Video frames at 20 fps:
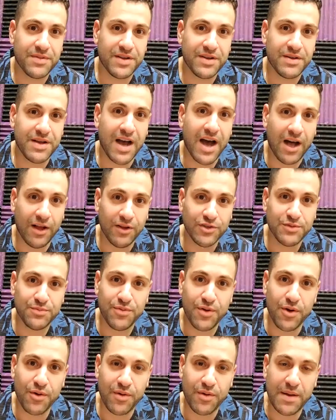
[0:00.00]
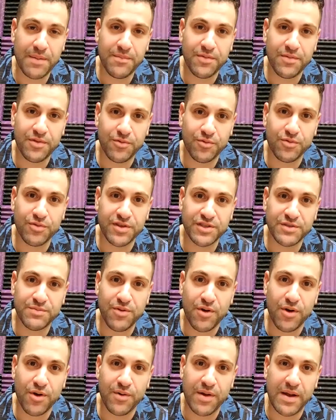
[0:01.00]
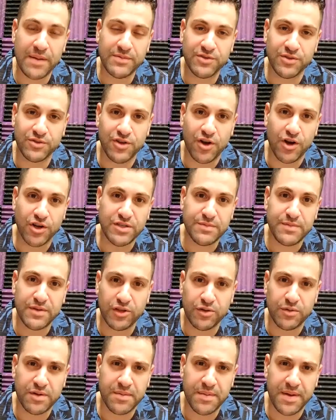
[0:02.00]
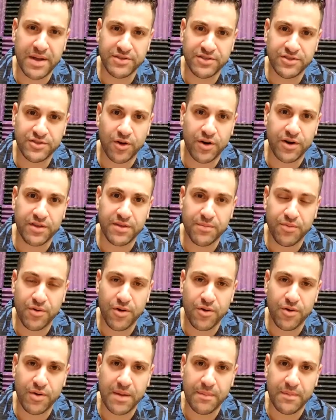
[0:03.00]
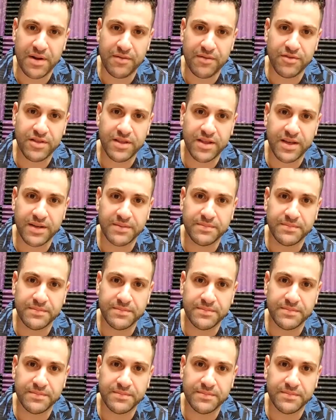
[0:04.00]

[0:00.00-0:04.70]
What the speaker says: college program through this program. So talk to me a little bit about starting the program and everything.